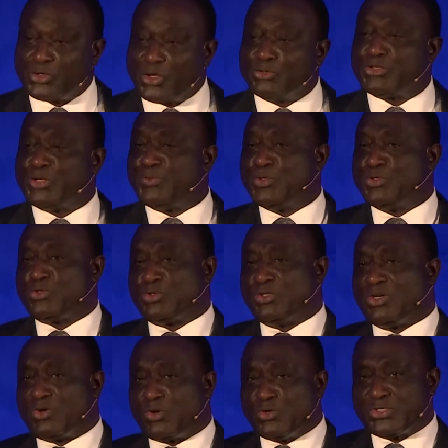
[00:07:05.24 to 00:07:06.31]
contribute to
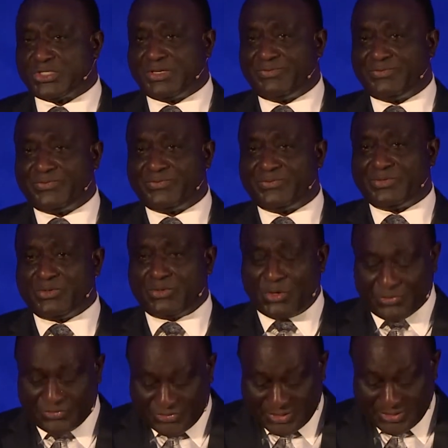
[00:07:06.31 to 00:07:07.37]
inclusive
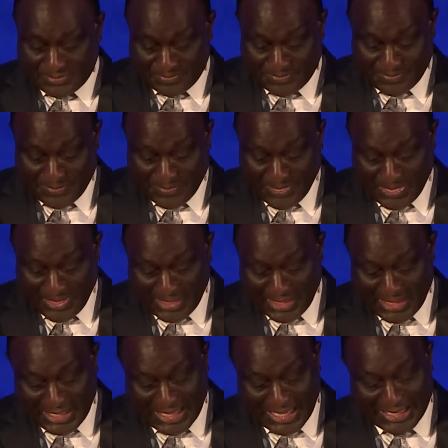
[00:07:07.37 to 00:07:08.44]
growth
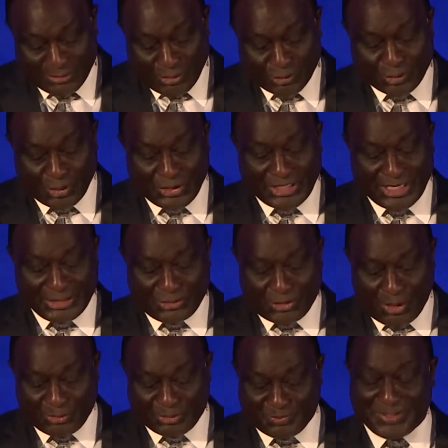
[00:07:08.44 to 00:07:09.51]
and also create
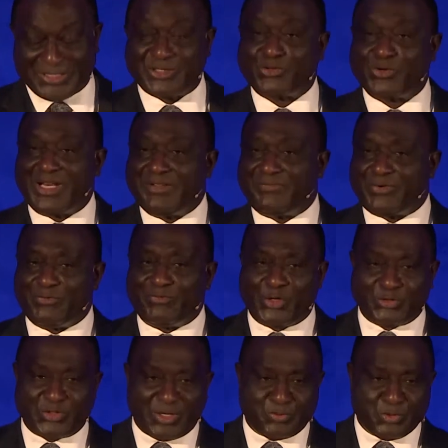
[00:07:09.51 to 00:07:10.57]
jobs, particularly for
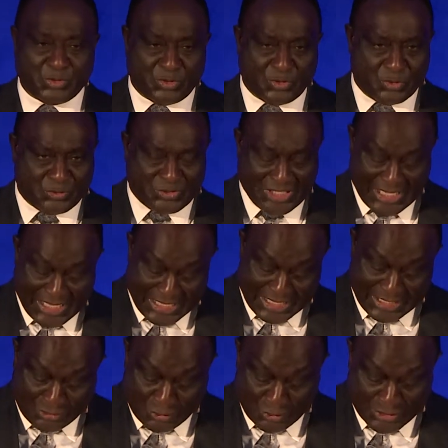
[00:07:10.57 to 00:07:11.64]
vulnerable groups,
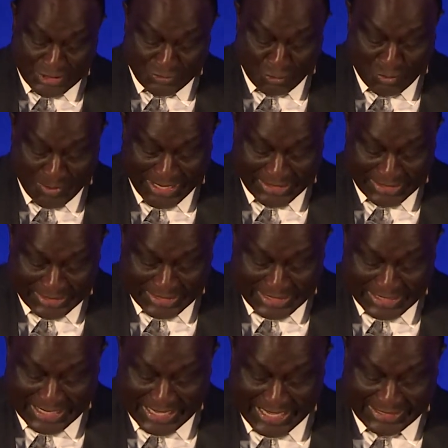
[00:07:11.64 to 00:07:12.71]
including women
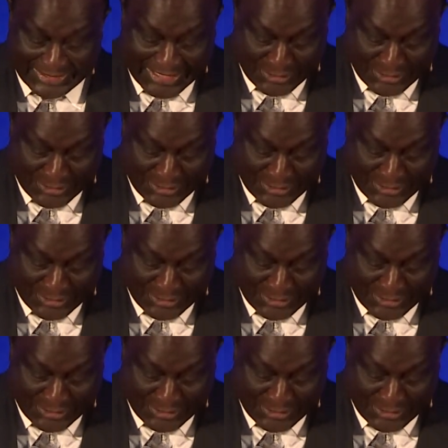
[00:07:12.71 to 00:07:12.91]
and the